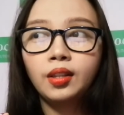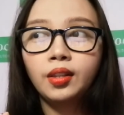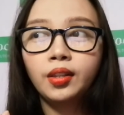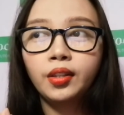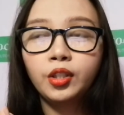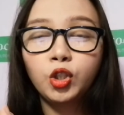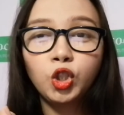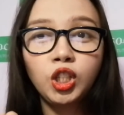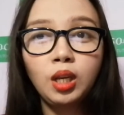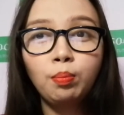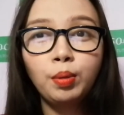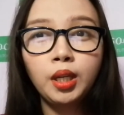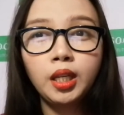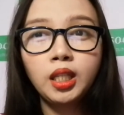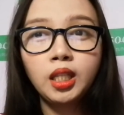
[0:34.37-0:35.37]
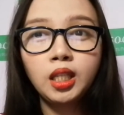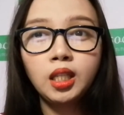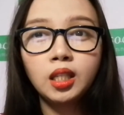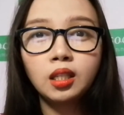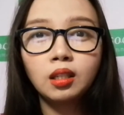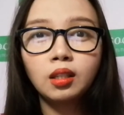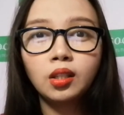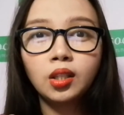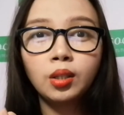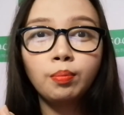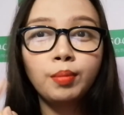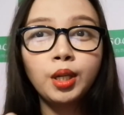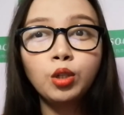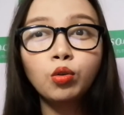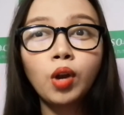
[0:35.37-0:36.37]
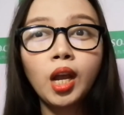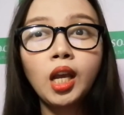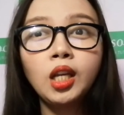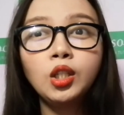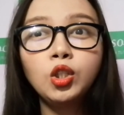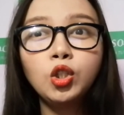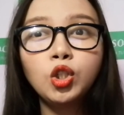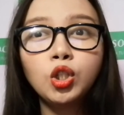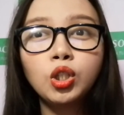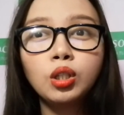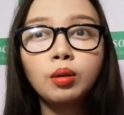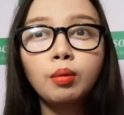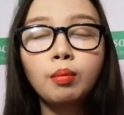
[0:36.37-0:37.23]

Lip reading: The cheapest, the mid-range